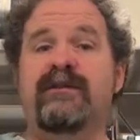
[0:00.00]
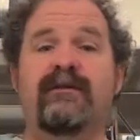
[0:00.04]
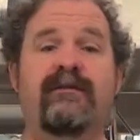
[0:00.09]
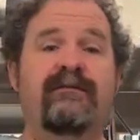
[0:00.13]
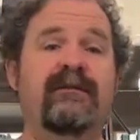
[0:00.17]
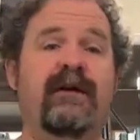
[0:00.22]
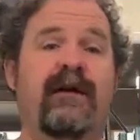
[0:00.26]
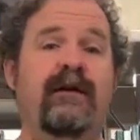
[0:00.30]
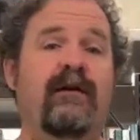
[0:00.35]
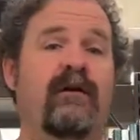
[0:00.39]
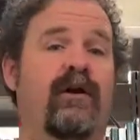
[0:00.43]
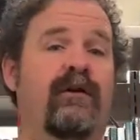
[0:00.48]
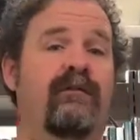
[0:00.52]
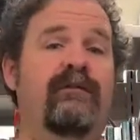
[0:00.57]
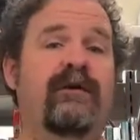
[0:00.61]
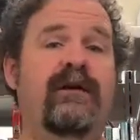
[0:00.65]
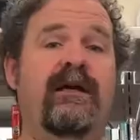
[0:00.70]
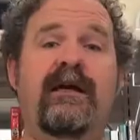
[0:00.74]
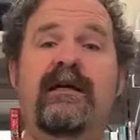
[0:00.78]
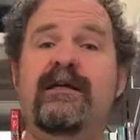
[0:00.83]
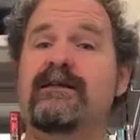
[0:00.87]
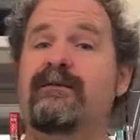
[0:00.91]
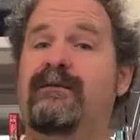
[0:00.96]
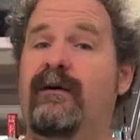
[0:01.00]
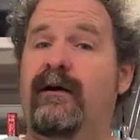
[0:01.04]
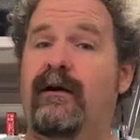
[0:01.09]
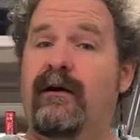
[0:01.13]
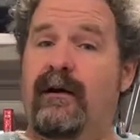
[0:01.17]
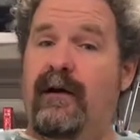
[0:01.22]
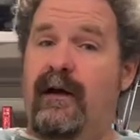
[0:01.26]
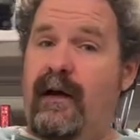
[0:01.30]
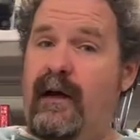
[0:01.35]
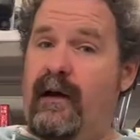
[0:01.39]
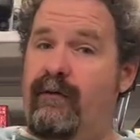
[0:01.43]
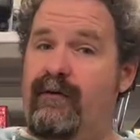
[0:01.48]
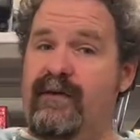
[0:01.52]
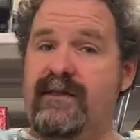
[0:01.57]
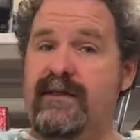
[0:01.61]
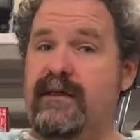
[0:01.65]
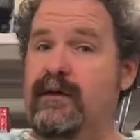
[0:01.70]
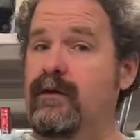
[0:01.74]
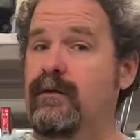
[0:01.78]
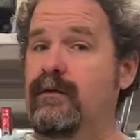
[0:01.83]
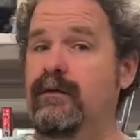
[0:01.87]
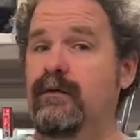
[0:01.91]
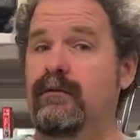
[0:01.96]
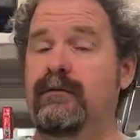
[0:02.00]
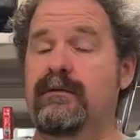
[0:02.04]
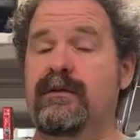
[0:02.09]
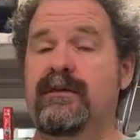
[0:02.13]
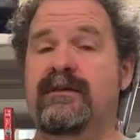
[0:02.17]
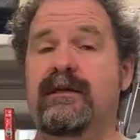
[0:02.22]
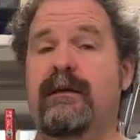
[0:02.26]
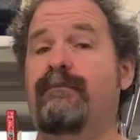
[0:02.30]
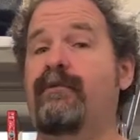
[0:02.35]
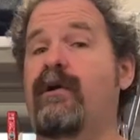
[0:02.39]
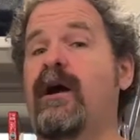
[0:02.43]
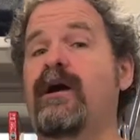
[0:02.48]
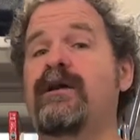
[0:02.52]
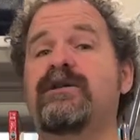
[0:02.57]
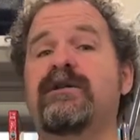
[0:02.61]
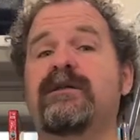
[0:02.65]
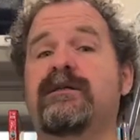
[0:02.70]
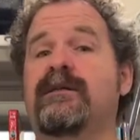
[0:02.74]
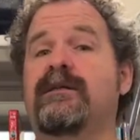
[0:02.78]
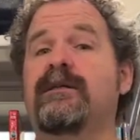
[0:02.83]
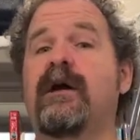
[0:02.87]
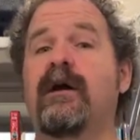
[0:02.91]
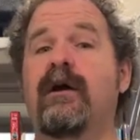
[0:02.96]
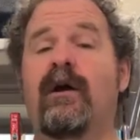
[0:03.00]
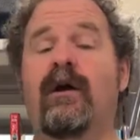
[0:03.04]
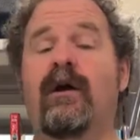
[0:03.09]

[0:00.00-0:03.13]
I've done a lot of gigs for RSL sub branches